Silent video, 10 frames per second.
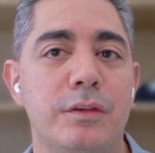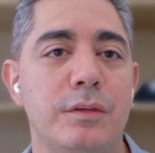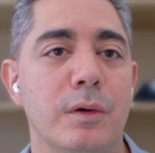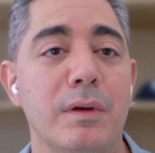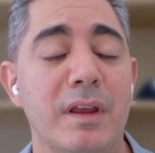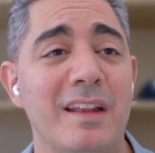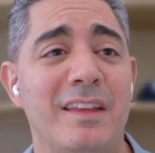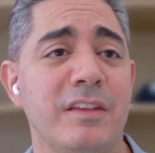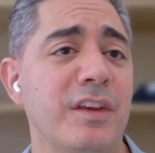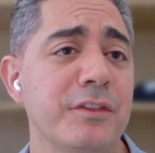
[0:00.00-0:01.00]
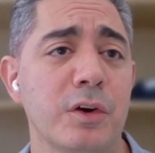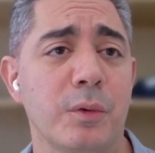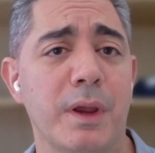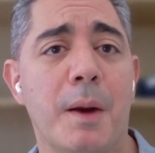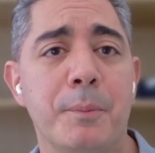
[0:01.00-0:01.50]
So I think it's also a
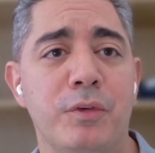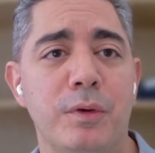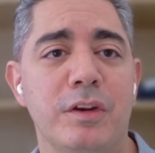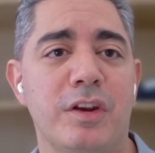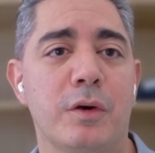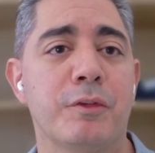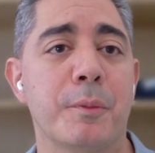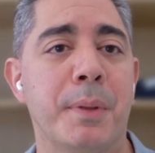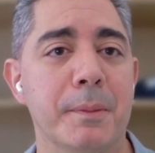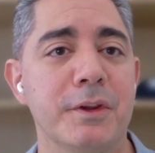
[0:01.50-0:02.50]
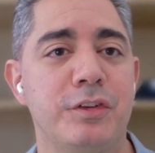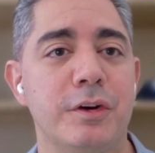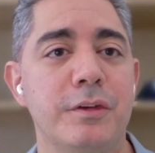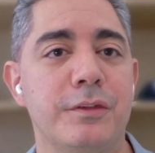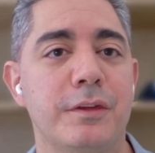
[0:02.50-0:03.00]
great opportunity in general for
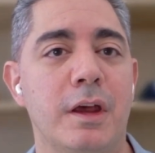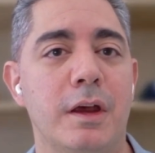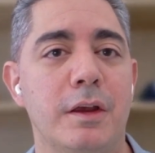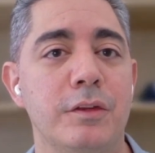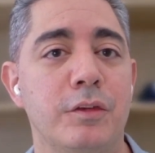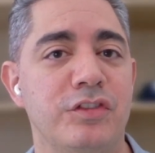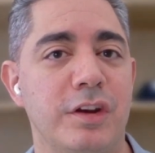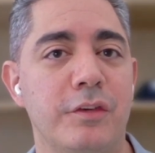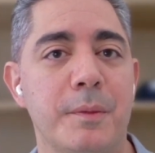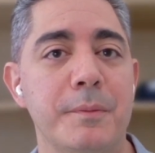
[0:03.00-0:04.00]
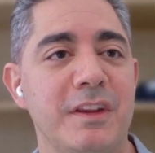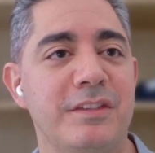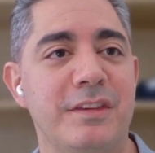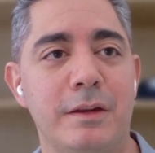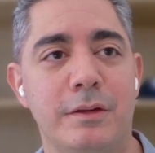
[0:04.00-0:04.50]
publishers to share some of
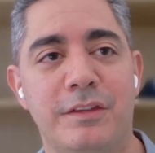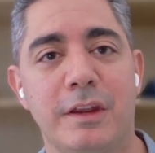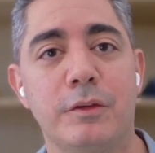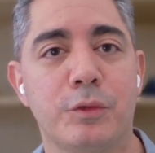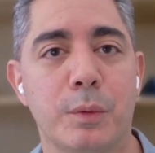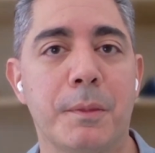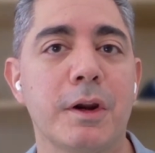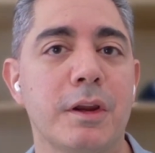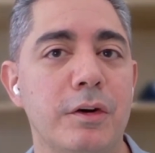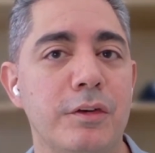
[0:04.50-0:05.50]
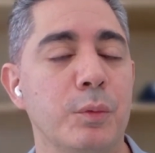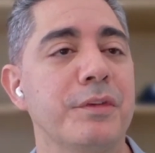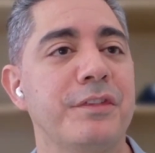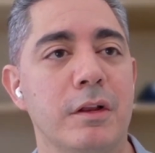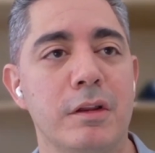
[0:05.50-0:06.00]
these signals with marketers.
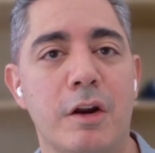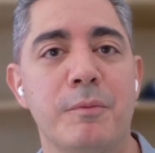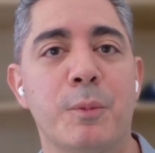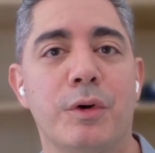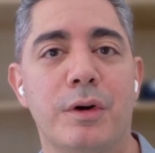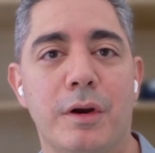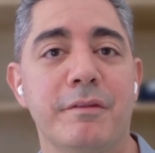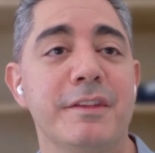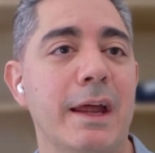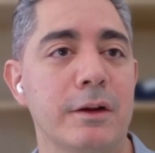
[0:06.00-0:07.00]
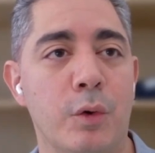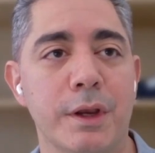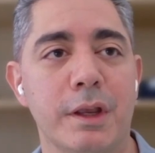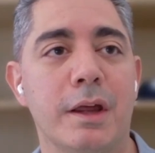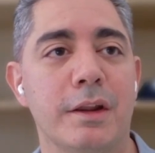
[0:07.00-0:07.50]
We'll see a lot more of that
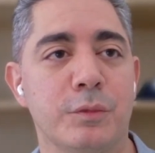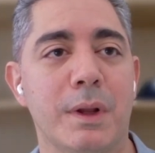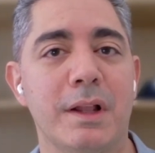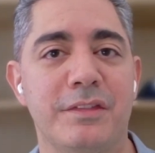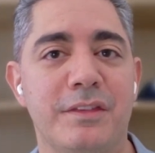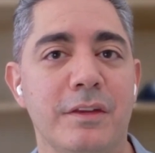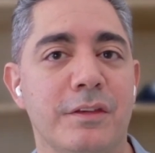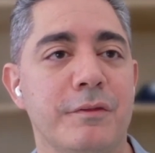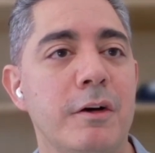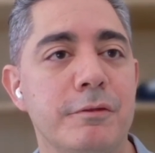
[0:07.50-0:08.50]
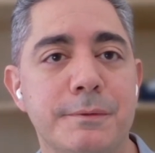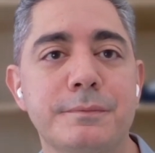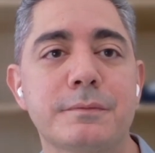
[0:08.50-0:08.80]
going on as well as things evolve.